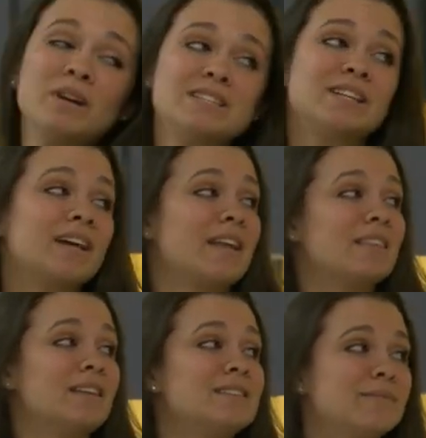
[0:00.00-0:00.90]
much to
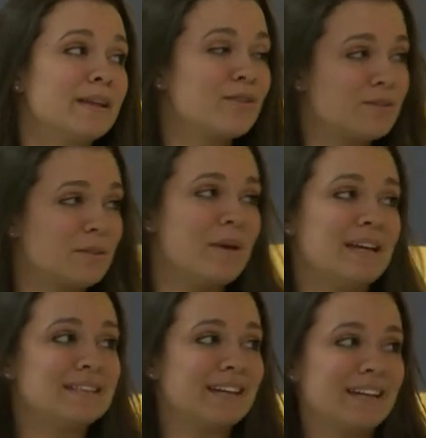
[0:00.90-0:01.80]
Kathleen Smith, who's
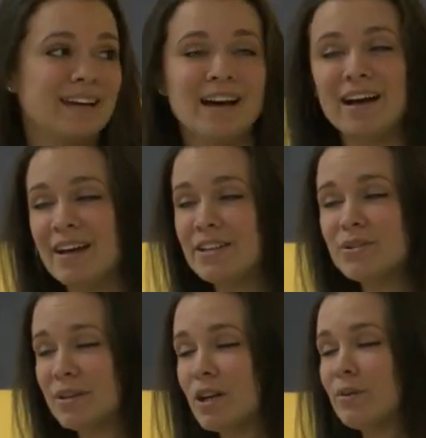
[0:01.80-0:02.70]
amazing uh, and
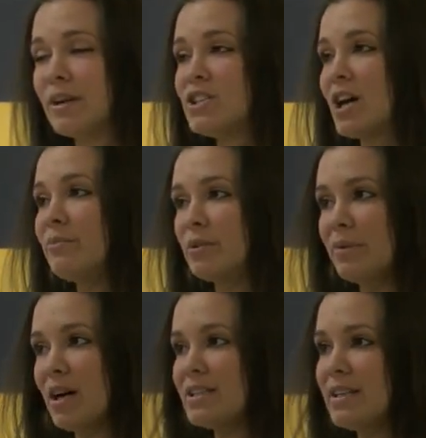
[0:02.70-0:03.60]
doing a great job for
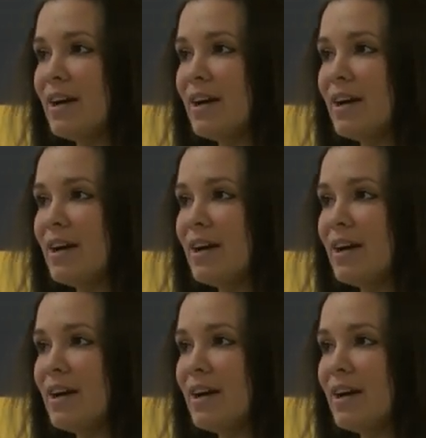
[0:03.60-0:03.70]
Brockton.